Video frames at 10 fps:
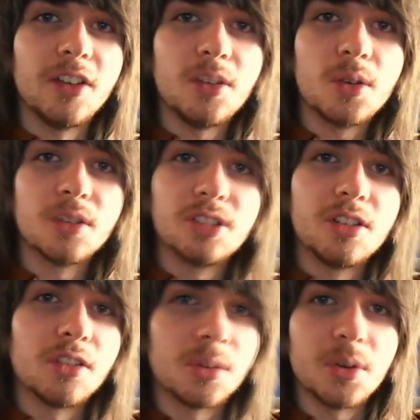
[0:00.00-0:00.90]
I do
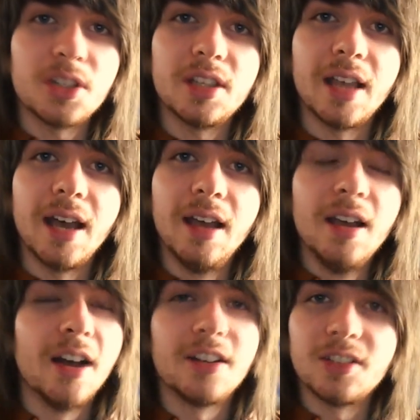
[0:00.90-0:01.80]
continue to watch that,
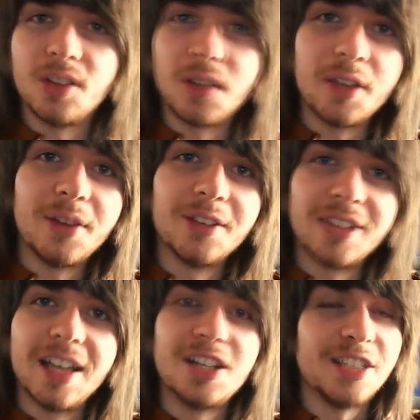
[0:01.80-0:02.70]
I just don't get
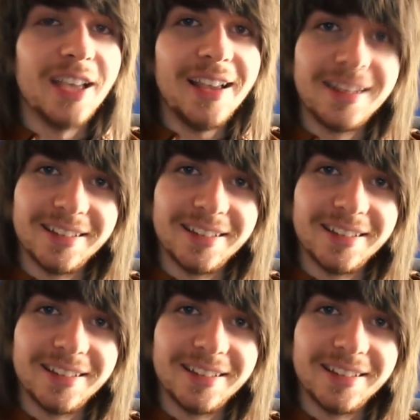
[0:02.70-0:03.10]
around to actually